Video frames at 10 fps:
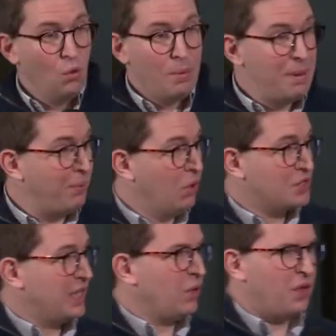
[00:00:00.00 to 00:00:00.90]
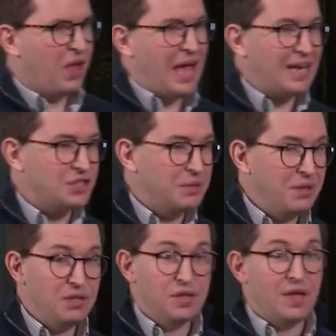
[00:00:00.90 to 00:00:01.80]
When people looked in on the Acts
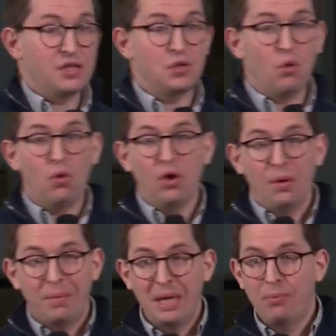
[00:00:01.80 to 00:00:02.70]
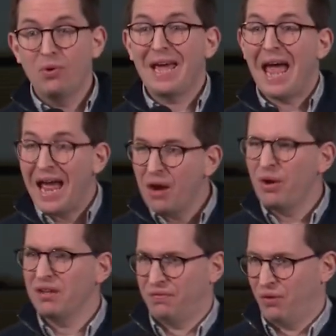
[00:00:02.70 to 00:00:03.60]
community, they saw people
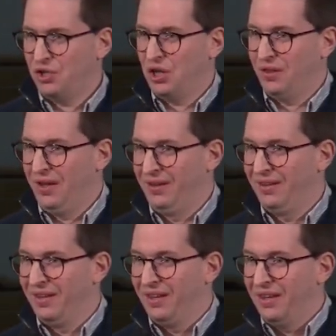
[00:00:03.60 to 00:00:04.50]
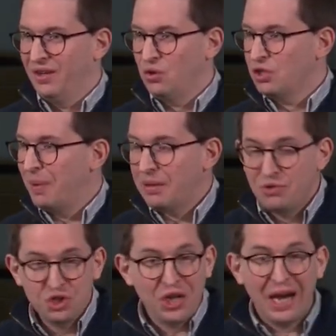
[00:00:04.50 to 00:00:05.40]
caring for each other talks about them
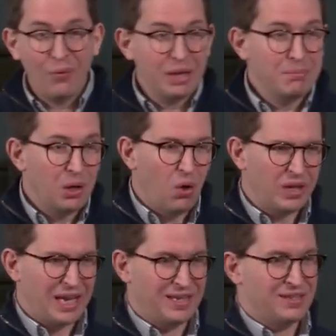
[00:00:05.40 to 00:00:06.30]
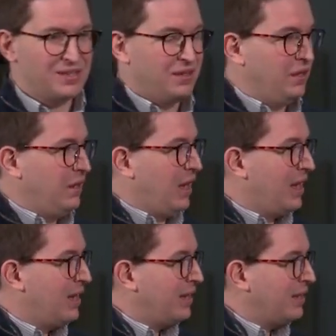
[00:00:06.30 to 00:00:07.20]
sharing belongings, uh,
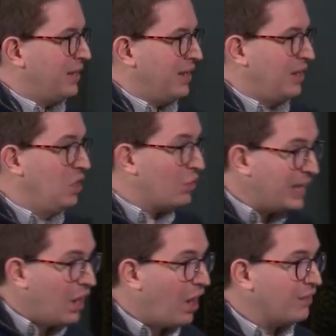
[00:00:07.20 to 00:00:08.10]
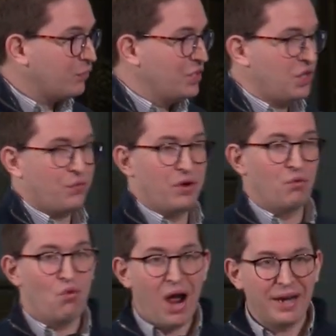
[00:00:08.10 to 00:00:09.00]
uh, looking after each other
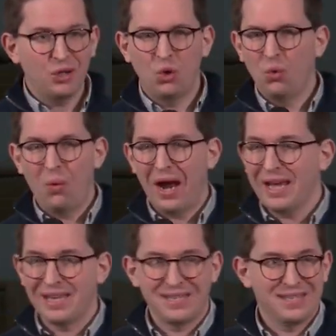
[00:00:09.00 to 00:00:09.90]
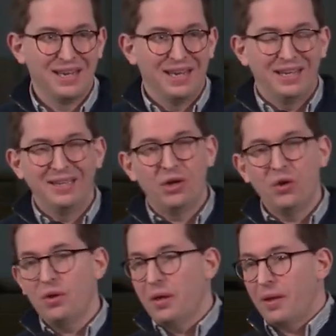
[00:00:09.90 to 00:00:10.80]
in radical ways. You
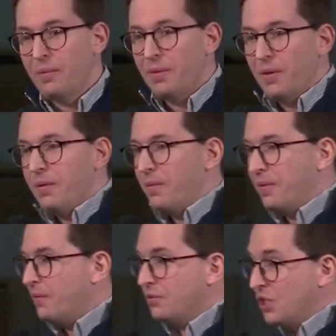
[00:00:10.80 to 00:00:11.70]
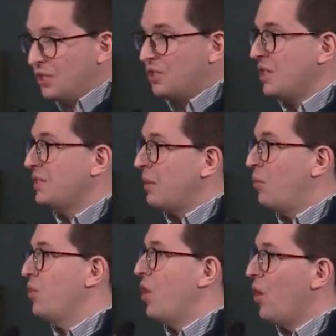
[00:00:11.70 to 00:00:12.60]
know, uh, Jesus says they
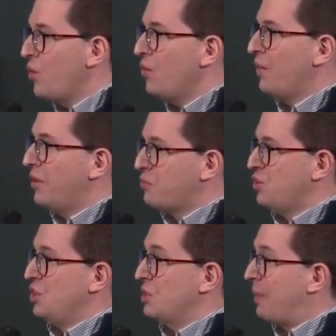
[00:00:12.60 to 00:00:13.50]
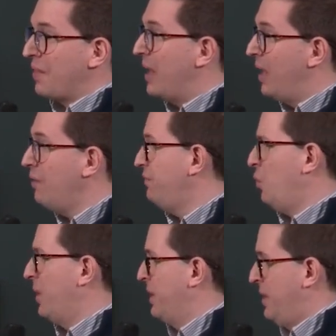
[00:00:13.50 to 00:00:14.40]
will know they are Christians by their love for
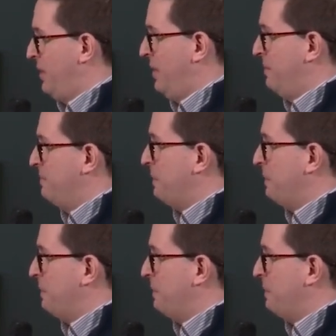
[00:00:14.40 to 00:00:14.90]
one another.